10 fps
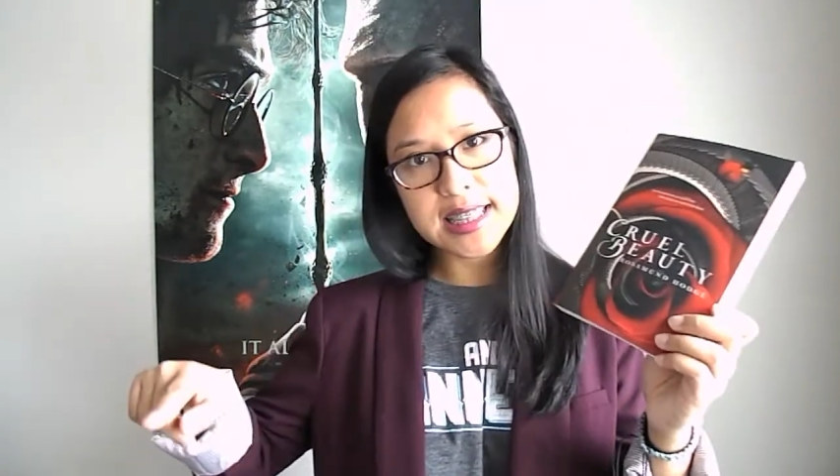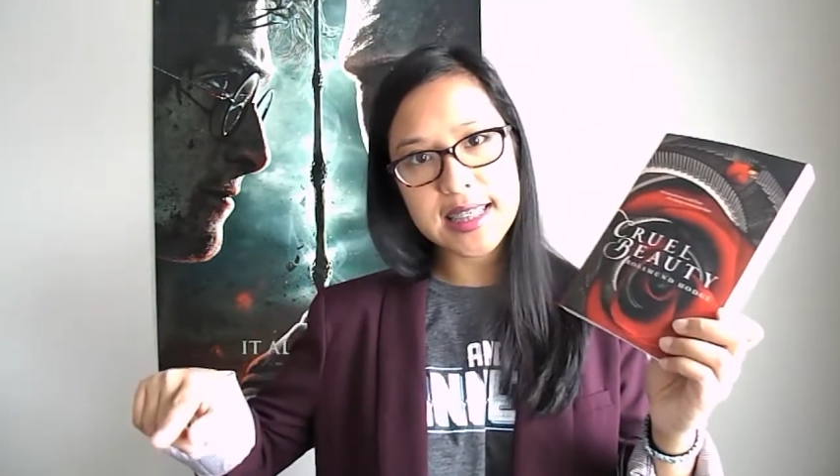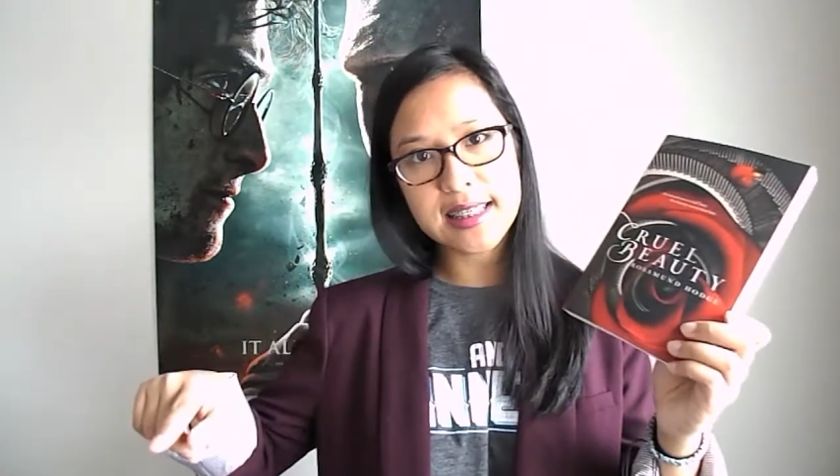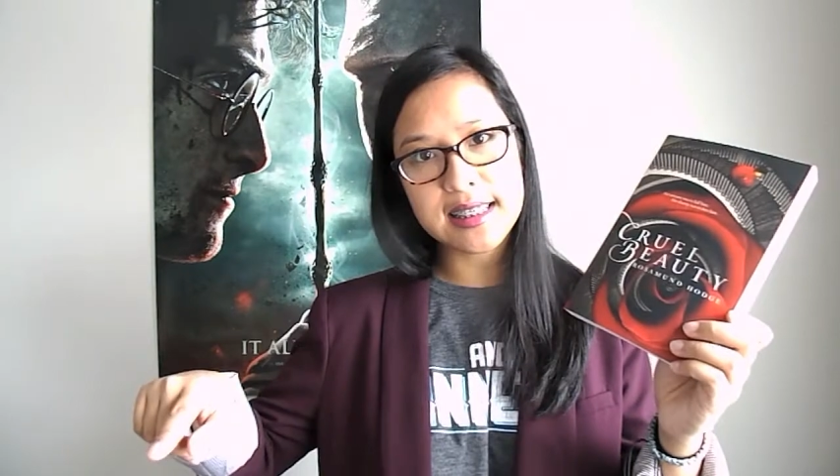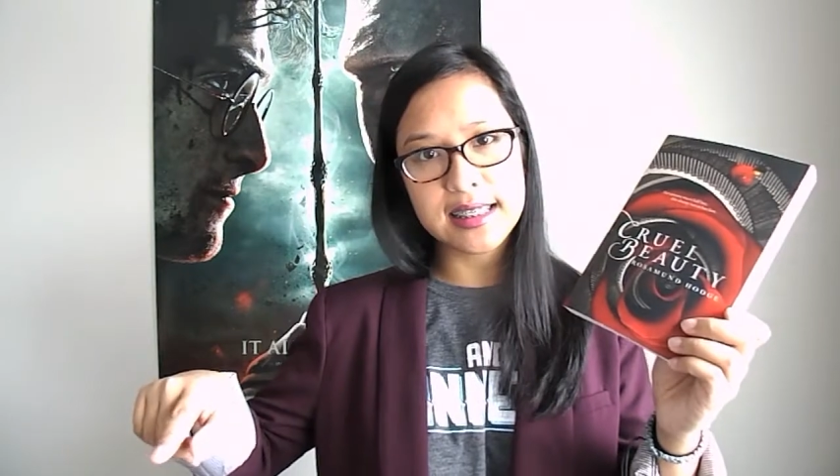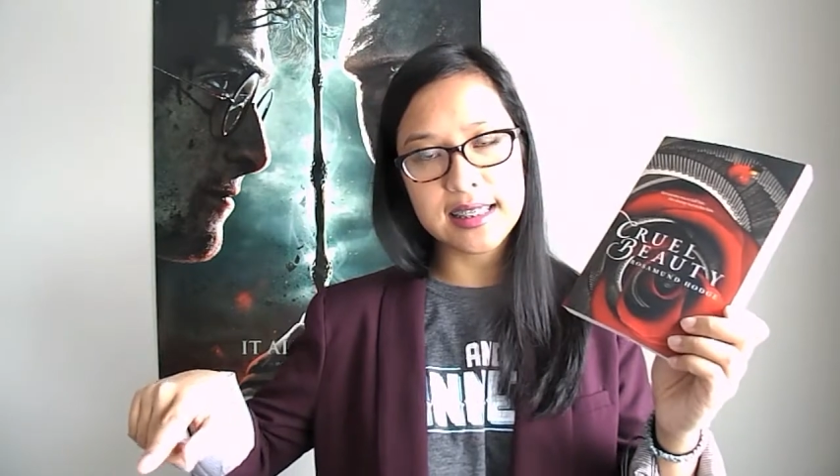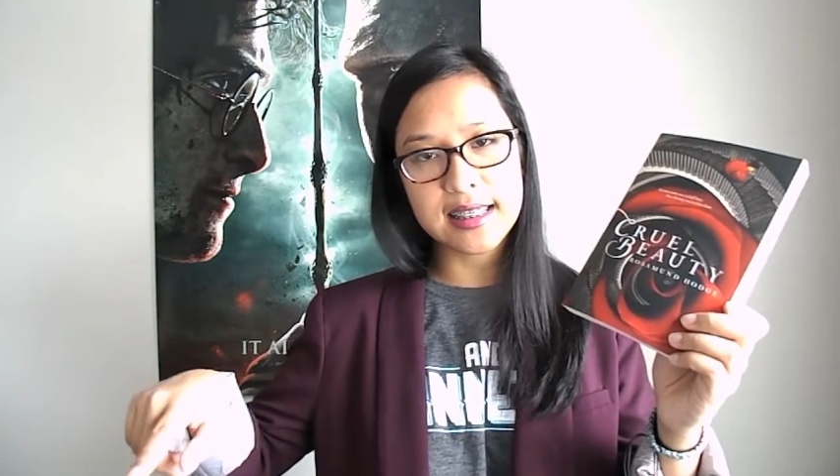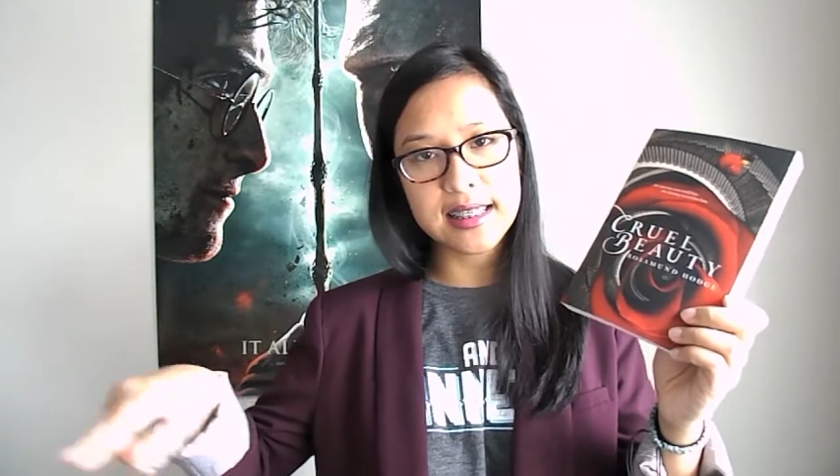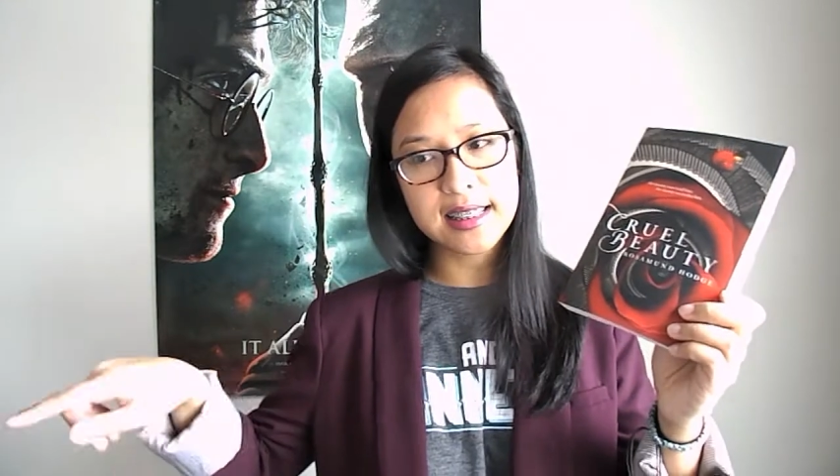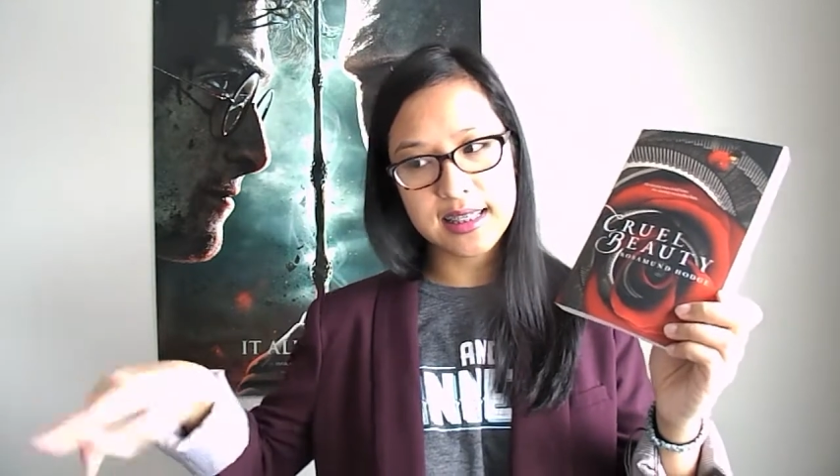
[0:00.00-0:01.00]
I got later,
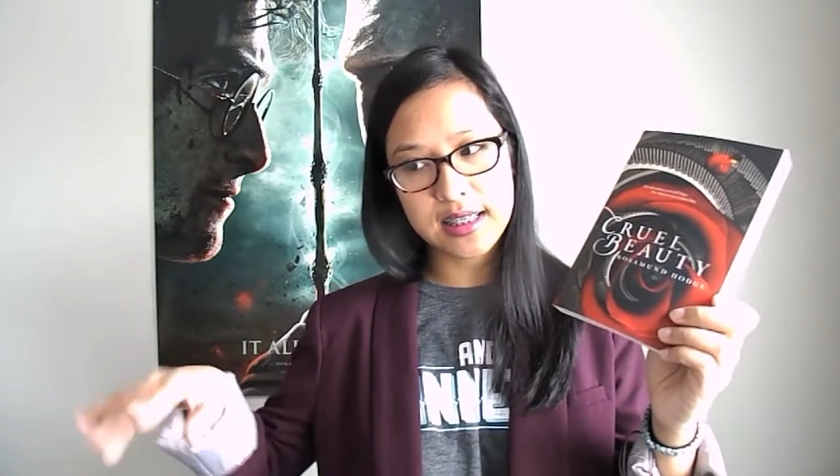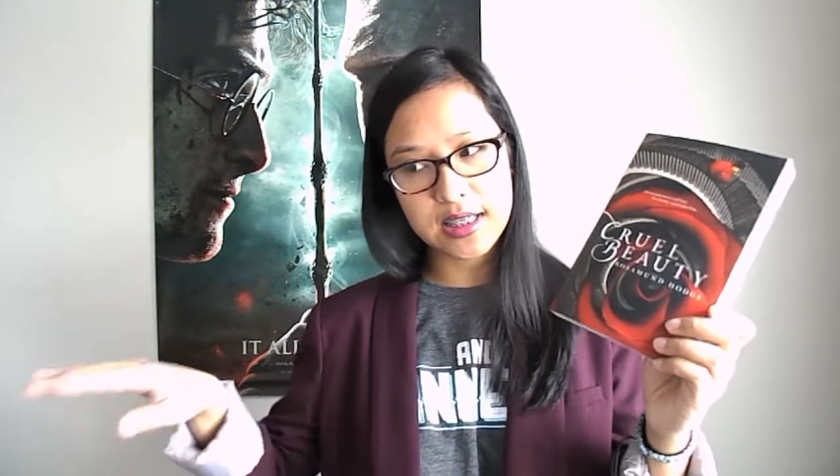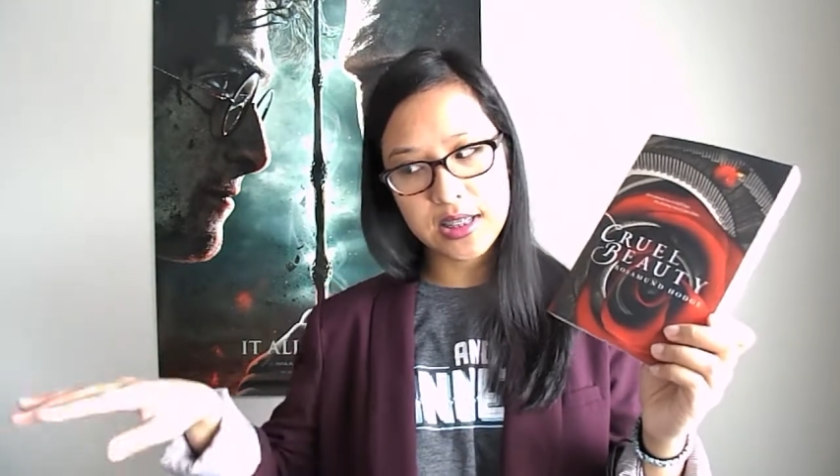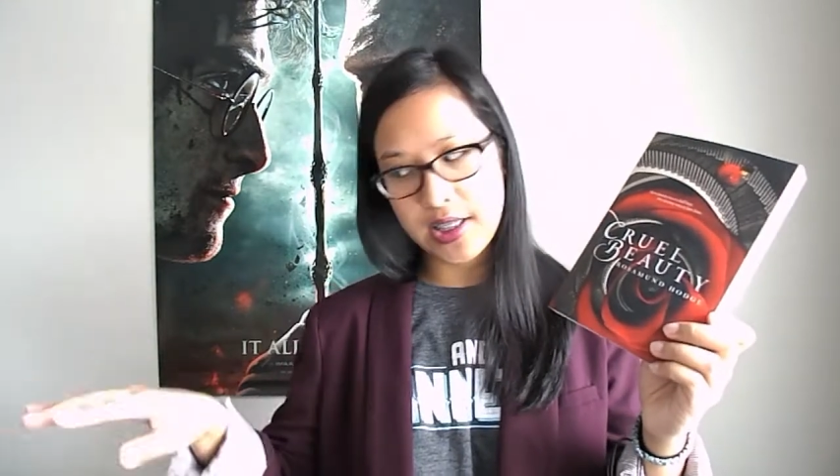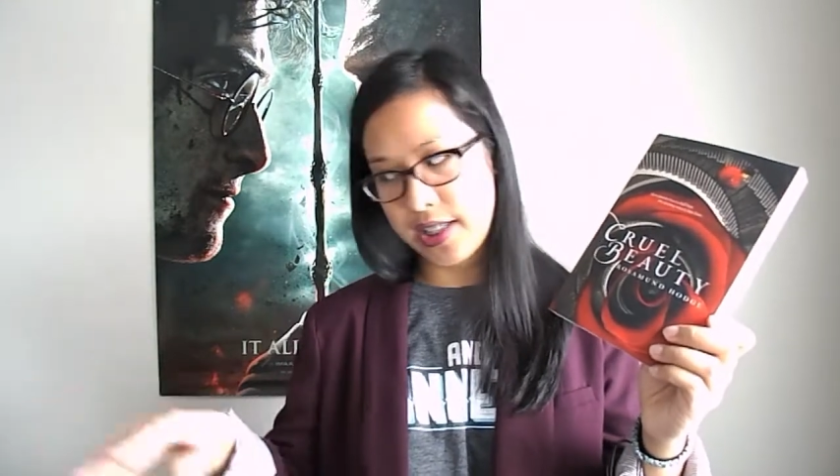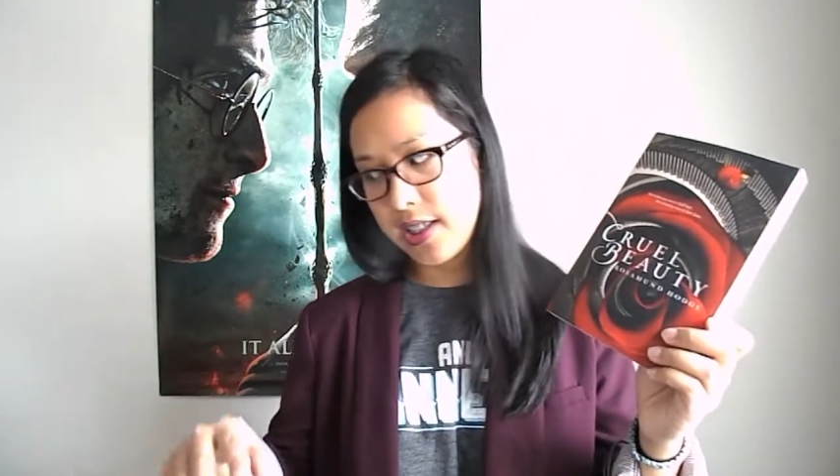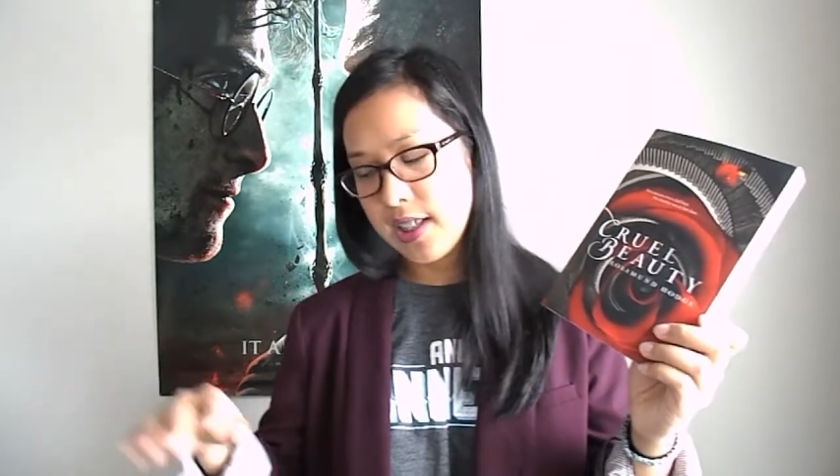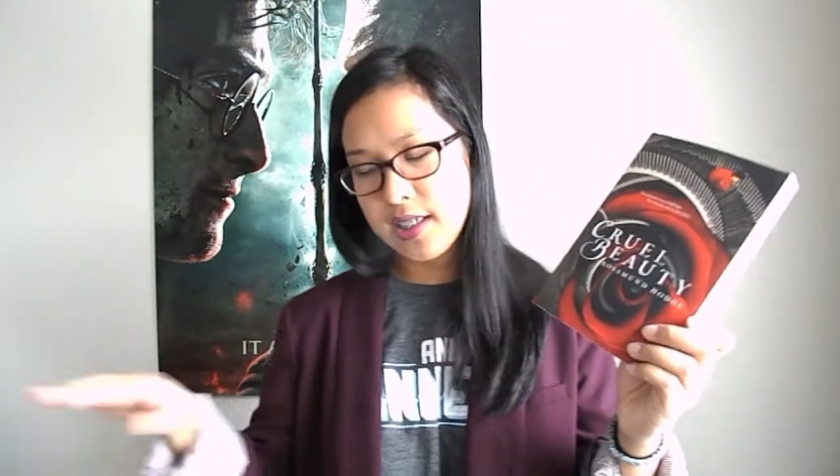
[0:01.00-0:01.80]
I'll show you